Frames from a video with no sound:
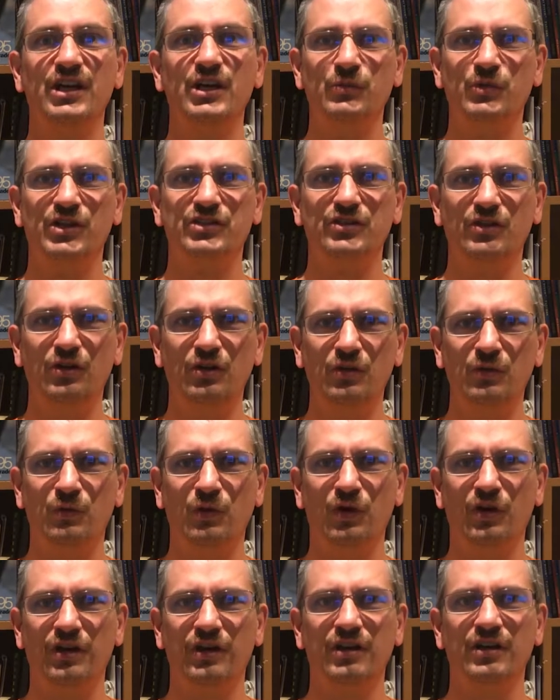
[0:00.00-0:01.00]
But it's a lot of
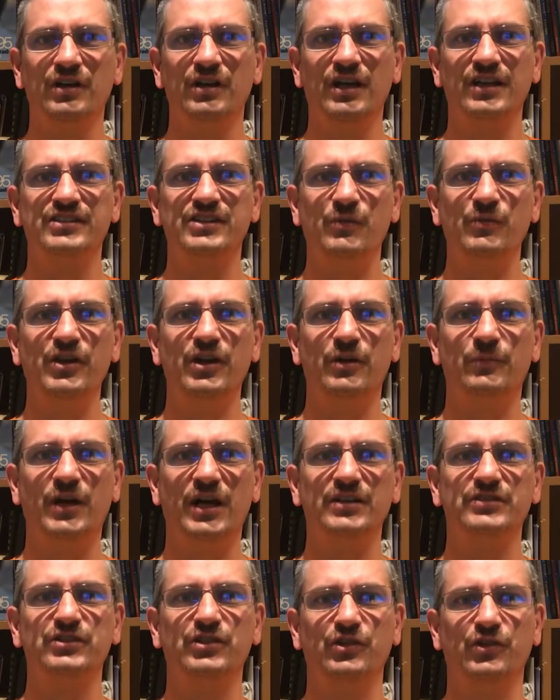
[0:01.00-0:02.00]
work and something I'm
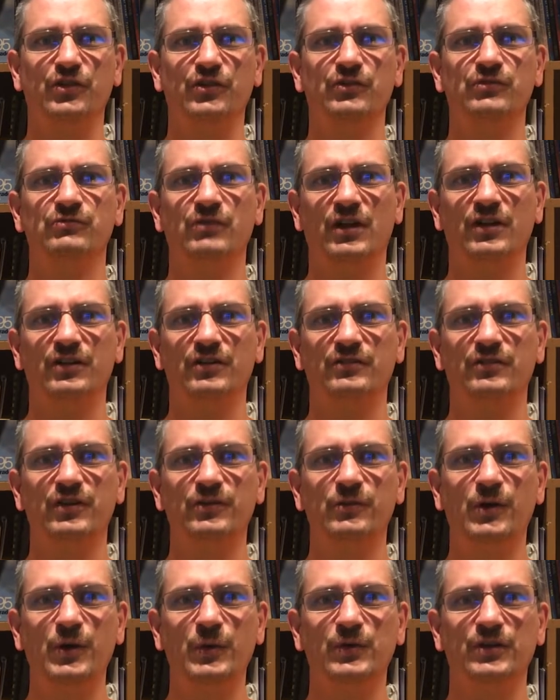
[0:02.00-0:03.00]
asked to do relatively
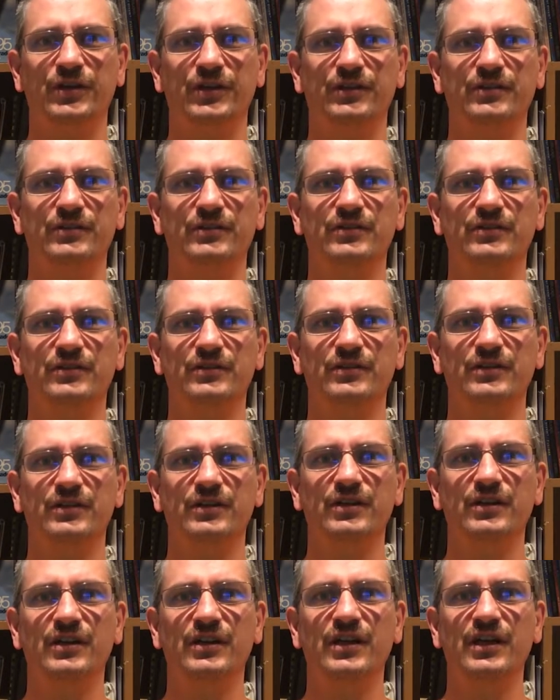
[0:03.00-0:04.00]
frequently.
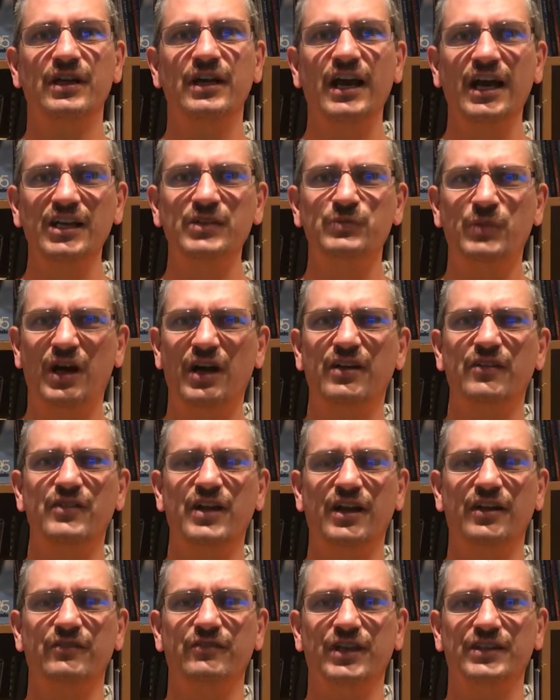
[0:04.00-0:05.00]
As part of
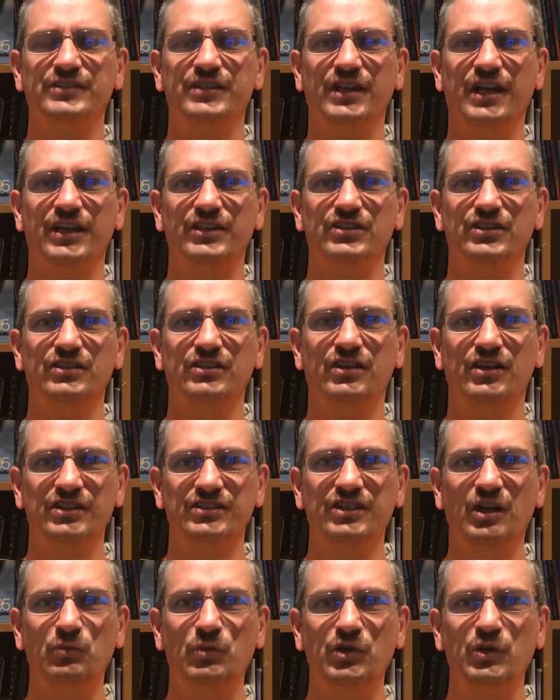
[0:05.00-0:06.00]
that investigation, I
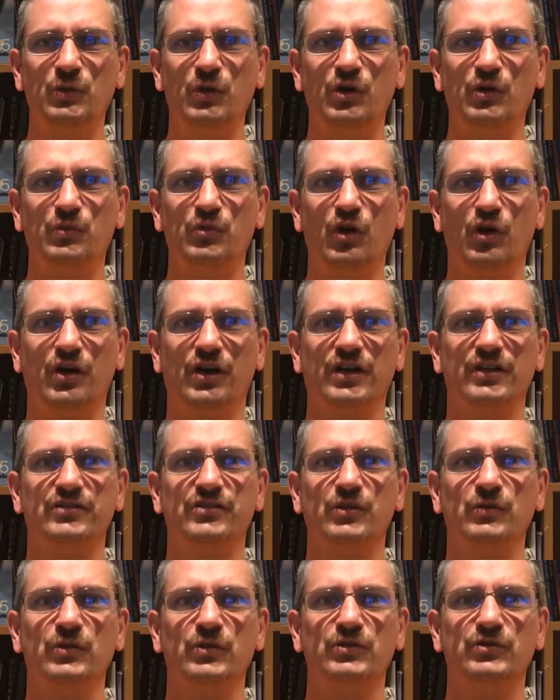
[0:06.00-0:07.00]
stumbled upon a product
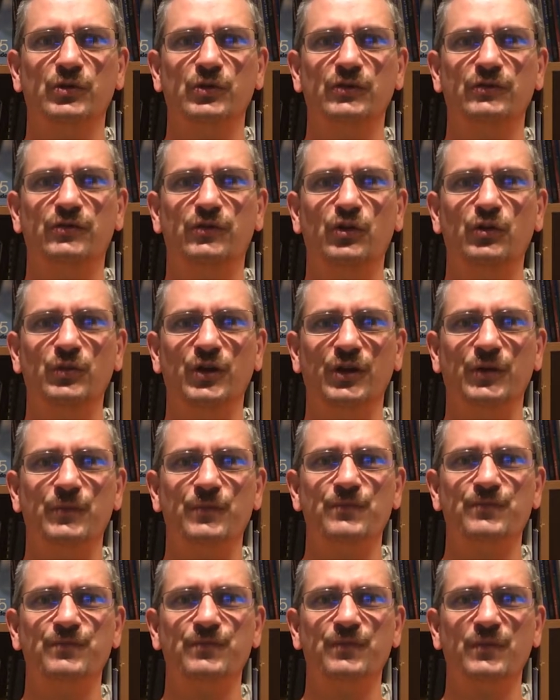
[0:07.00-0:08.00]
that will do it for me.
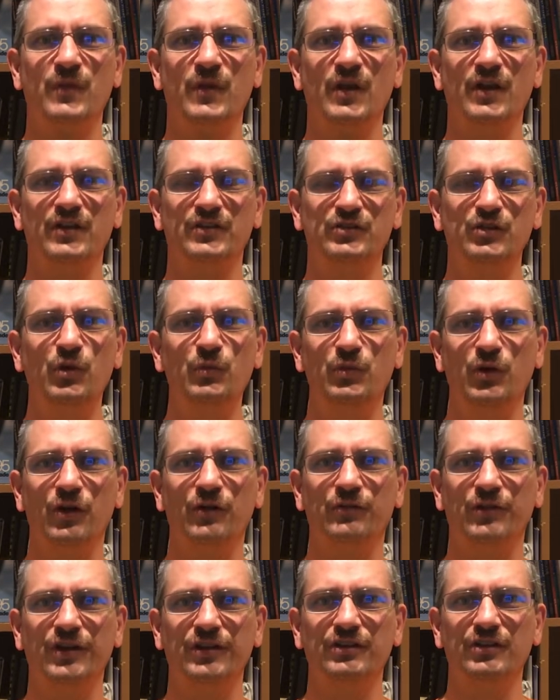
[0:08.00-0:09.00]
It's not
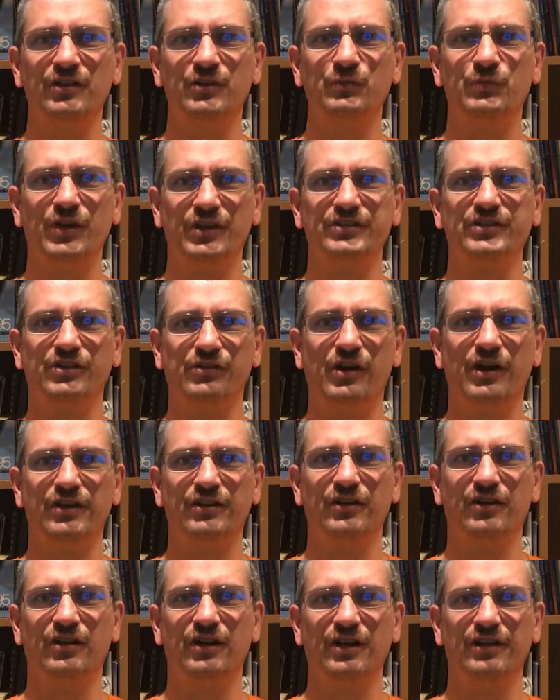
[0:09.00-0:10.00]
perfect, but it's a great
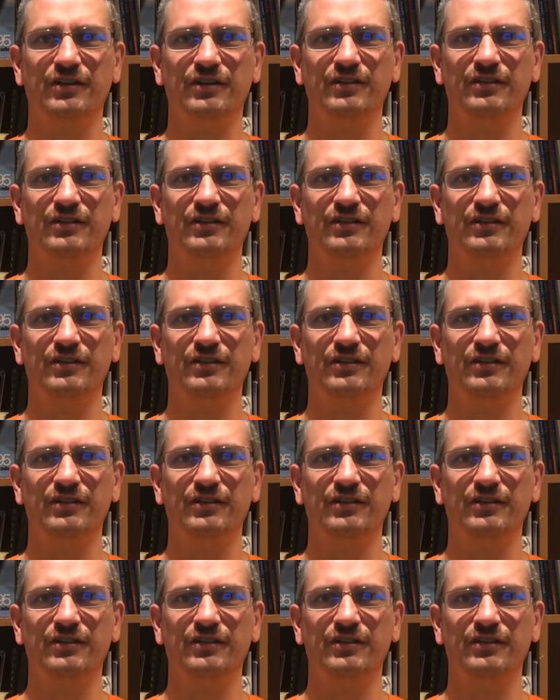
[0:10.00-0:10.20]
guide.